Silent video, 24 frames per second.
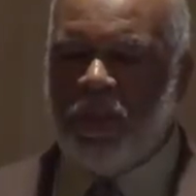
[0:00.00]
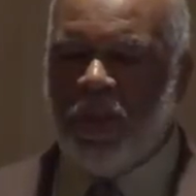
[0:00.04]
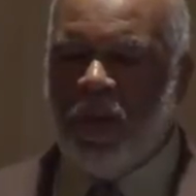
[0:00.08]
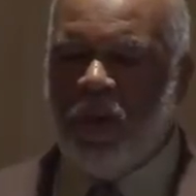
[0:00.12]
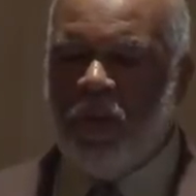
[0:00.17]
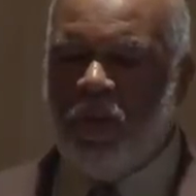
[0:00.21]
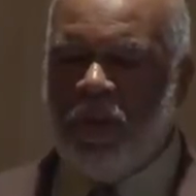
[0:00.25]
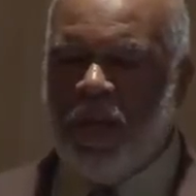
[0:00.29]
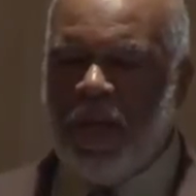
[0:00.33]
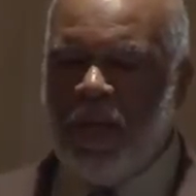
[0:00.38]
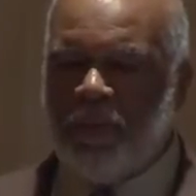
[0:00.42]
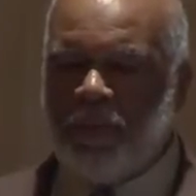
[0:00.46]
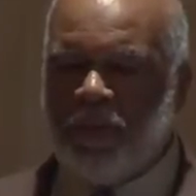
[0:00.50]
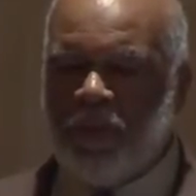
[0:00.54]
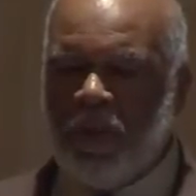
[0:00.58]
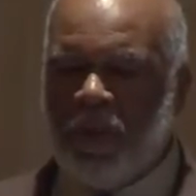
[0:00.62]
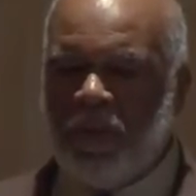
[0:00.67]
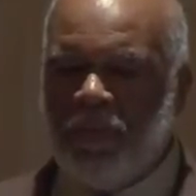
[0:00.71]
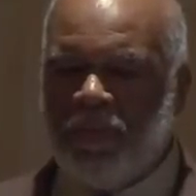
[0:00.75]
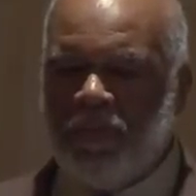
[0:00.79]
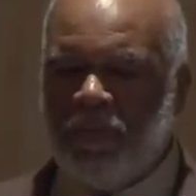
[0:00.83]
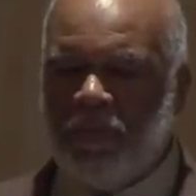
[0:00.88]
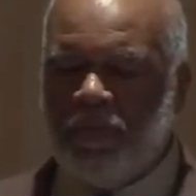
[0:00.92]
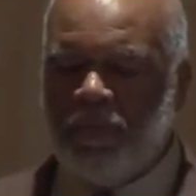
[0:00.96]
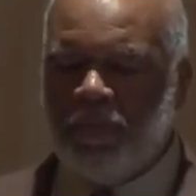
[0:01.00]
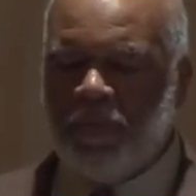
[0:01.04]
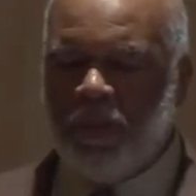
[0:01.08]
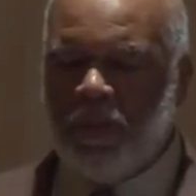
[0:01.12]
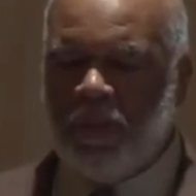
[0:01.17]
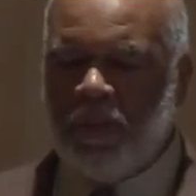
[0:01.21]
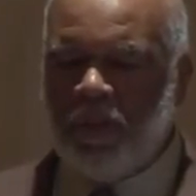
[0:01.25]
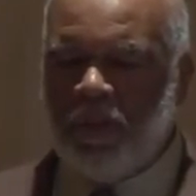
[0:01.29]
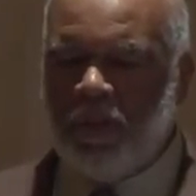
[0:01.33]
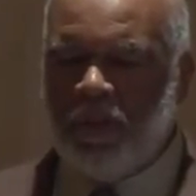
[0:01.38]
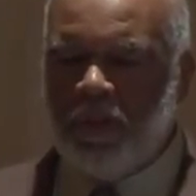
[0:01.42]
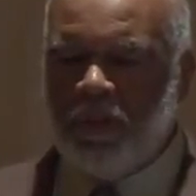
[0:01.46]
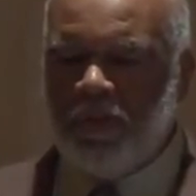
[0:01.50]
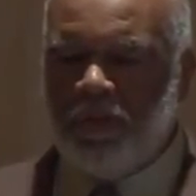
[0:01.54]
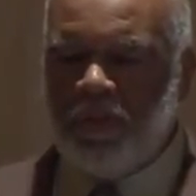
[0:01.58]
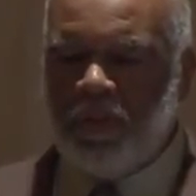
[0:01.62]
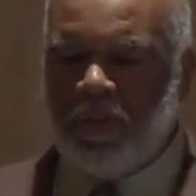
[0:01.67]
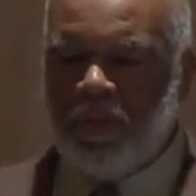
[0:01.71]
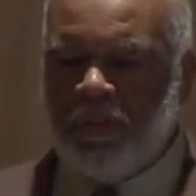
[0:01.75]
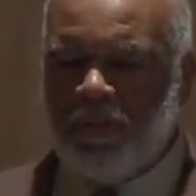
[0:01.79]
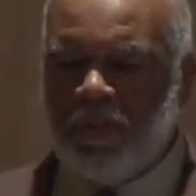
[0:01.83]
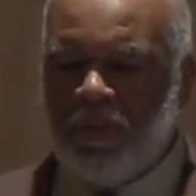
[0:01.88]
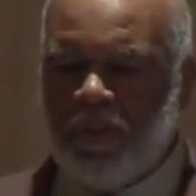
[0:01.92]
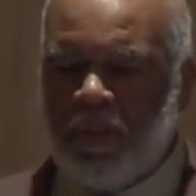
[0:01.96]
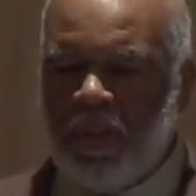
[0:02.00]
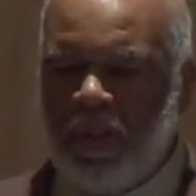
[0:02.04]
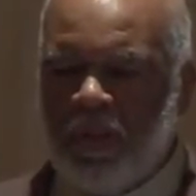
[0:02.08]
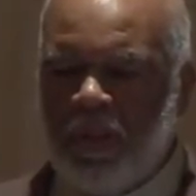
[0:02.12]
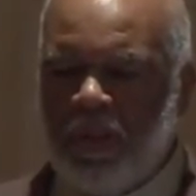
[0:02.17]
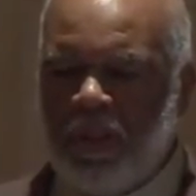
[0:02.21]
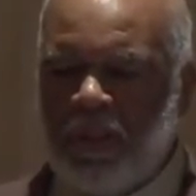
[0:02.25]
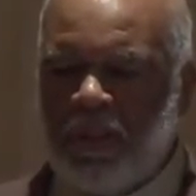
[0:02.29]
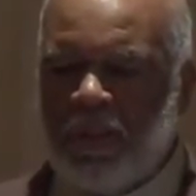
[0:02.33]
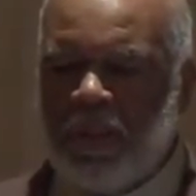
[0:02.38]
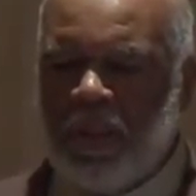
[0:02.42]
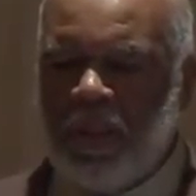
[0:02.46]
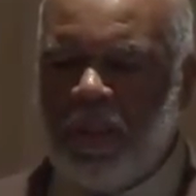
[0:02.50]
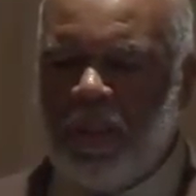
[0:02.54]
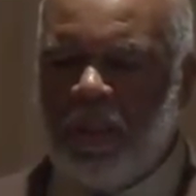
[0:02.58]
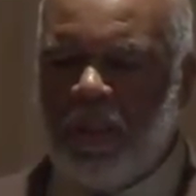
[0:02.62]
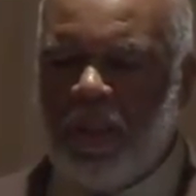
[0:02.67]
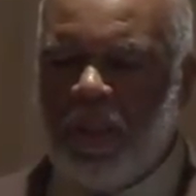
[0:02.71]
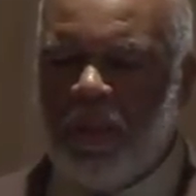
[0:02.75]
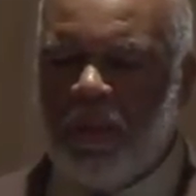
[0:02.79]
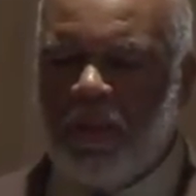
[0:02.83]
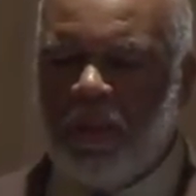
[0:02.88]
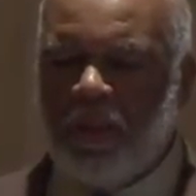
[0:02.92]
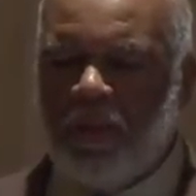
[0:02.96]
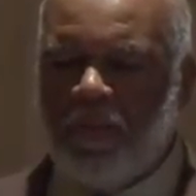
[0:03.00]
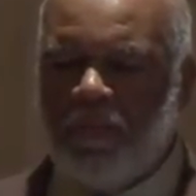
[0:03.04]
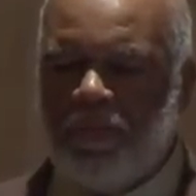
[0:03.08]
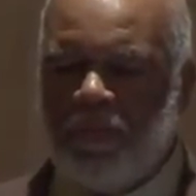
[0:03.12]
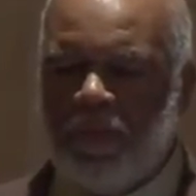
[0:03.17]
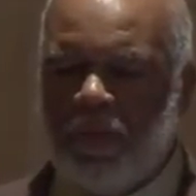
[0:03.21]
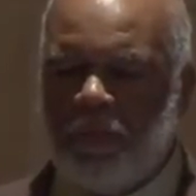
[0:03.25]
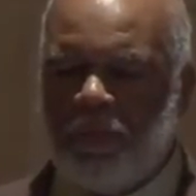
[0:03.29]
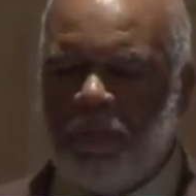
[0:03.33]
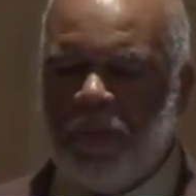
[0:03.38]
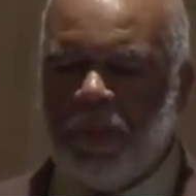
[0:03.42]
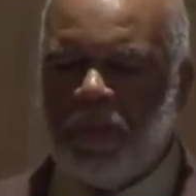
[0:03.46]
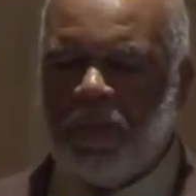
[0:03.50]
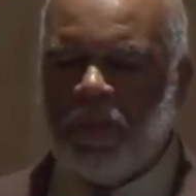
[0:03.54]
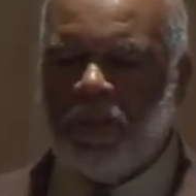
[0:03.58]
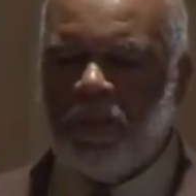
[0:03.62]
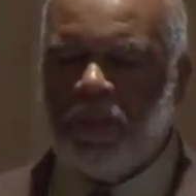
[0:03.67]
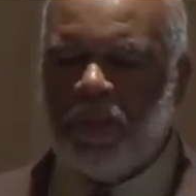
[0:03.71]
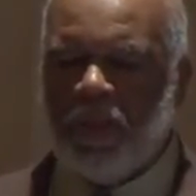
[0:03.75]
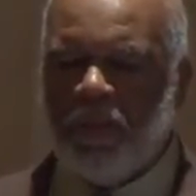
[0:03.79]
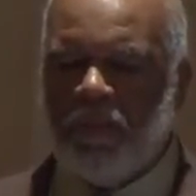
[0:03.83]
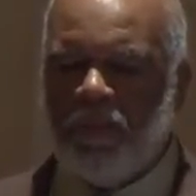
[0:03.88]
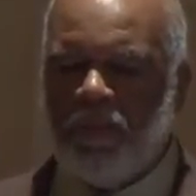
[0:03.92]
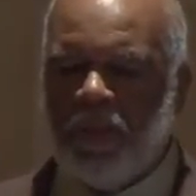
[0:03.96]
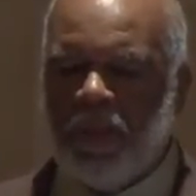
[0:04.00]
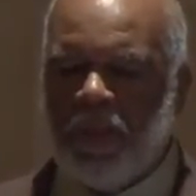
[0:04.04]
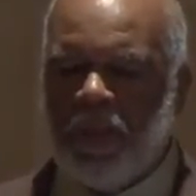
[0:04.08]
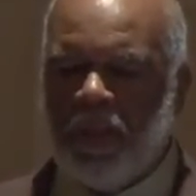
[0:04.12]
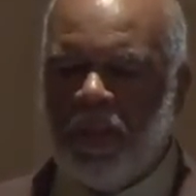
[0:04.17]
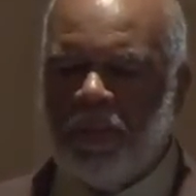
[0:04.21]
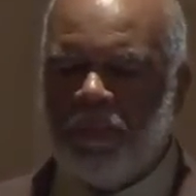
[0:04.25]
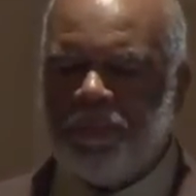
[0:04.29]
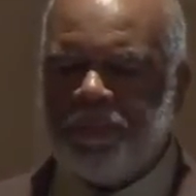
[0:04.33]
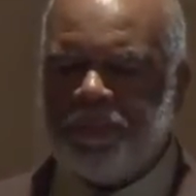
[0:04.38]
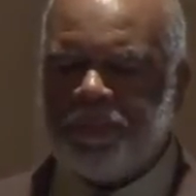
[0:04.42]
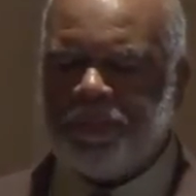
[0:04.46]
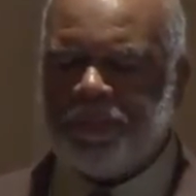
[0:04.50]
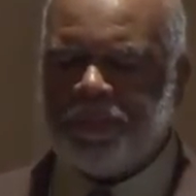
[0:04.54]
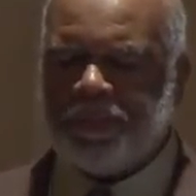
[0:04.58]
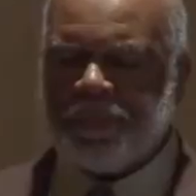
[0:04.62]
know that, I'm sure you, from the news, you've certainly seen the pictures of the